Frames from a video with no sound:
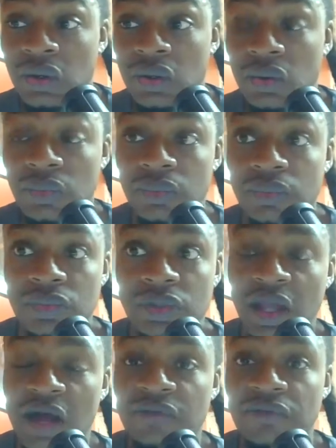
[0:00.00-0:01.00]
that I
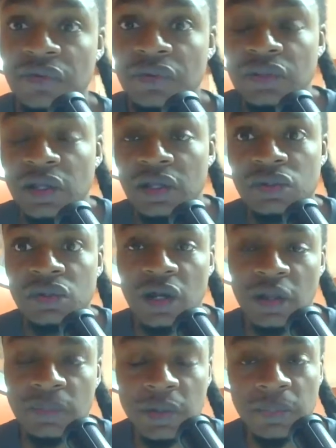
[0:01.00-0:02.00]
feel that that I'm
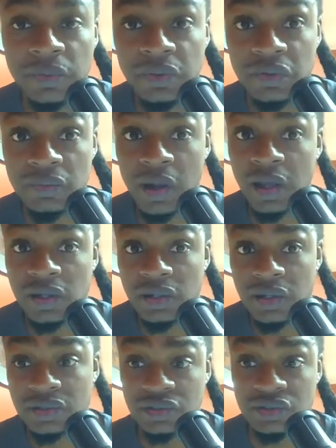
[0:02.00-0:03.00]
completely right in that
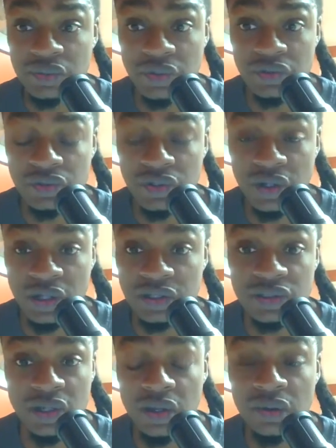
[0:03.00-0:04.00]
situation. Like I
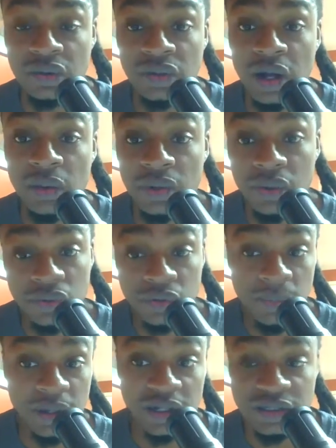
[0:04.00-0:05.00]
said, I would have only
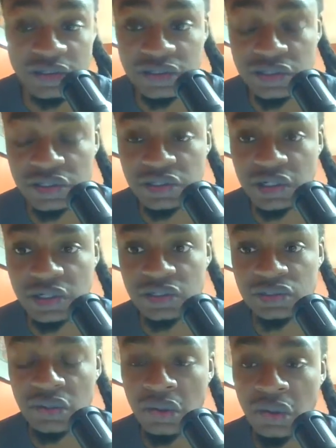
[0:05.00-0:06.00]
made that decision because
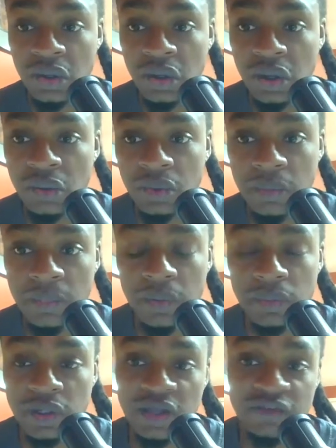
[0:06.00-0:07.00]
it would have
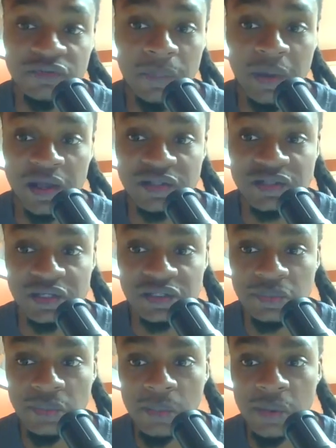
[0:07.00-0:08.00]
left a bad taste in
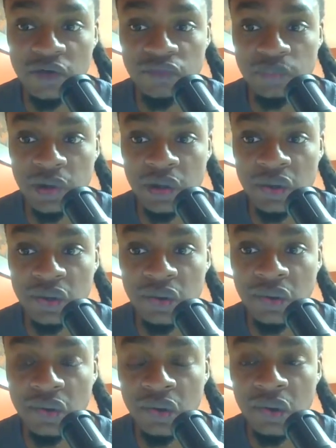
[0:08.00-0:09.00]
my mouth. But
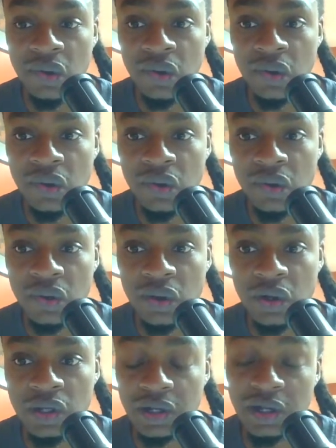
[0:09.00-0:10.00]

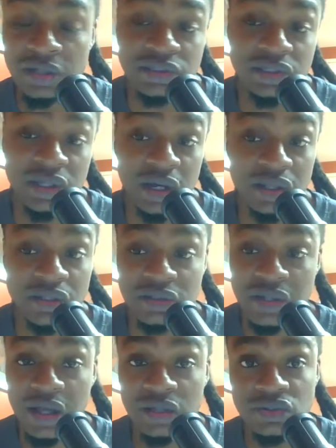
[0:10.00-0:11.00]
again, I see the other
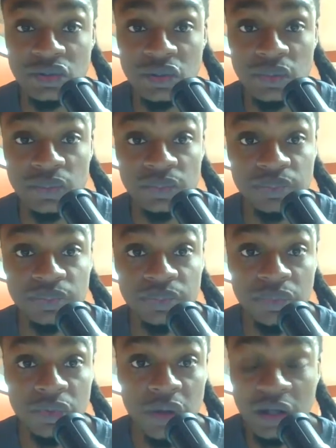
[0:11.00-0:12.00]
side too.
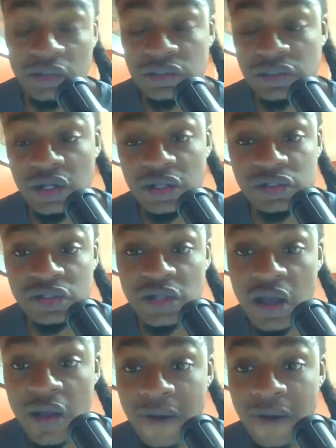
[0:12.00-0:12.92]
I can see the other side.